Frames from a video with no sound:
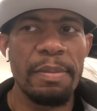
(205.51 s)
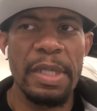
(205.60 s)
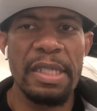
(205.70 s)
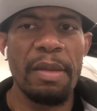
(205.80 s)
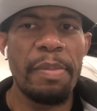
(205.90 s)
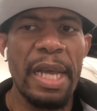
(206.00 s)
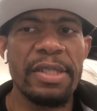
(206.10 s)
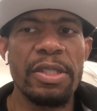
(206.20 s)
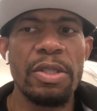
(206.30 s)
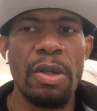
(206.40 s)
get the
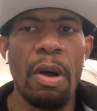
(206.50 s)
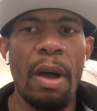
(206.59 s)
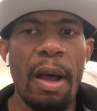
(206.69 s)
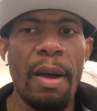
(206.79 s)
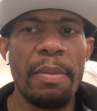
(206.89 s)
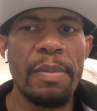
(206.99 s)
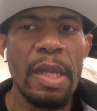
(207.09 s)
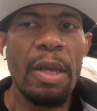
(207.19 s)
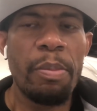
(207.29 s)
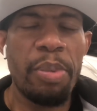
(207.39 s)
best, you know,
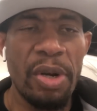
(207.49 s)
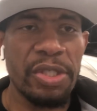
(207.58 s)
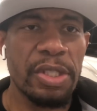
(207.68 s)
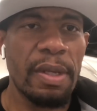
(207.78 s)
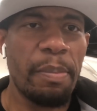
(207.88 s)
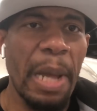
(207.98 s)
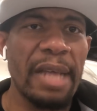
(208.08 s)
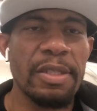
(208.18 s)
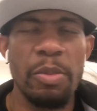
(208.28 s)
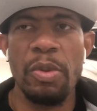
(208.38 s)
push
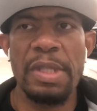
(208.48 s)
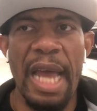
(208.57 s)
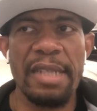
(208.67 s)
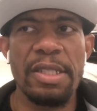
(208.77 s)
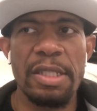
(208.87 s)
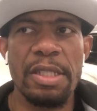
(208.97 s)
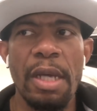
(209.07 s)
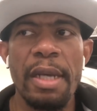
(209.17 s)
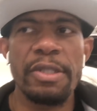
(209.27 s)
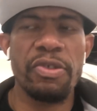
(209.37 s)
possible, not just
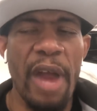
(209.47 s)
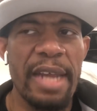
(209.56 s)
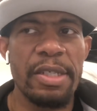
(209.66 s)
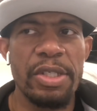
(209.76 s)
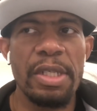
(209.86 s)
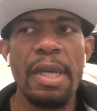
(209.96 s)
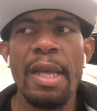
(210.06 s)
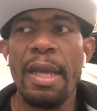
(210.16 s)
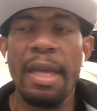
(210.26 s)
strategy.